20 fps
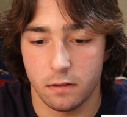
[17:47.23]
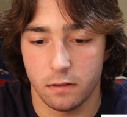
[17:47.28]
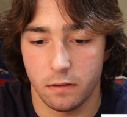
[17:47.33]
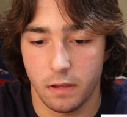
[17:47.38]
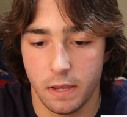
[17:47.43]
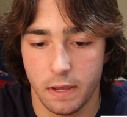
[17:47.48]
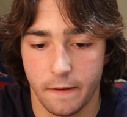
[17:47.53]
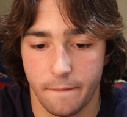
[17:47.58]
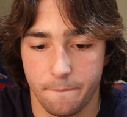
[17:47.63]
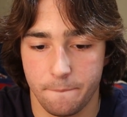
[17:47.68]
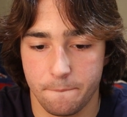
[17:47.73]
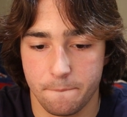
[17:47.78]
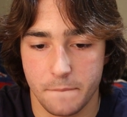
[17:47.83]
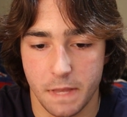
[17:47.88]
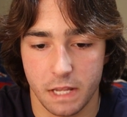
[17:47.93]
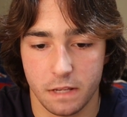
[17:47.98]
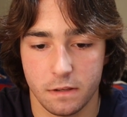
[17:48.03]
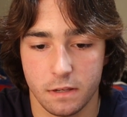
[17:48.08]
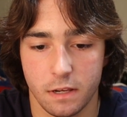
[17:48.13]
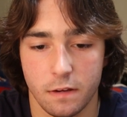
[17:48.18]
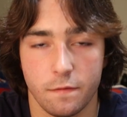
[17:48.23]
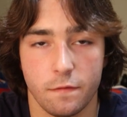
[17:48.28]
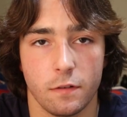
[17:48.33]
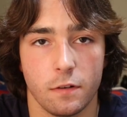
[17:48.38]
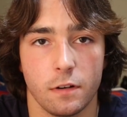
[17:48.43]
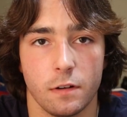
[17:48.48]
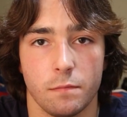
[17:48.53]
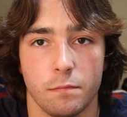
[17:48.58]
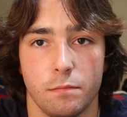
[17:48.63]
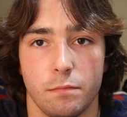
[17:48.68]
yeah, that's it
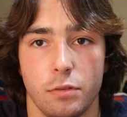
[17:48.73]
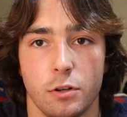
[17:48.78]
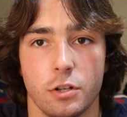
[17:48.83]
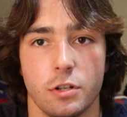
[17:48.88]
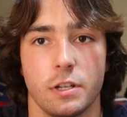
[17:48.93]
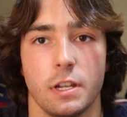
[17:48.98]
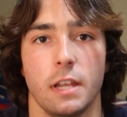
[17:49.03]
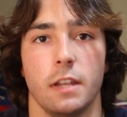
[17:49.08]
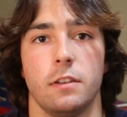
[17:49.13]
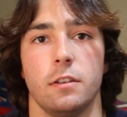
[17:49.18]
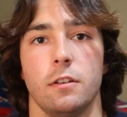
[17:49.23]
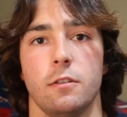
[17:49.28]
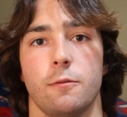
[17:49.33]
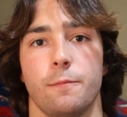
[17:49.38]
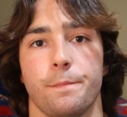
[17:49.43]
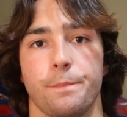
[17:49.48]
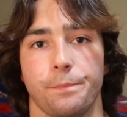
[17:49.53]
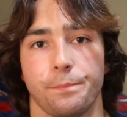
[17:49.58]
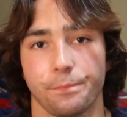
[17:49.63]
for push day 2.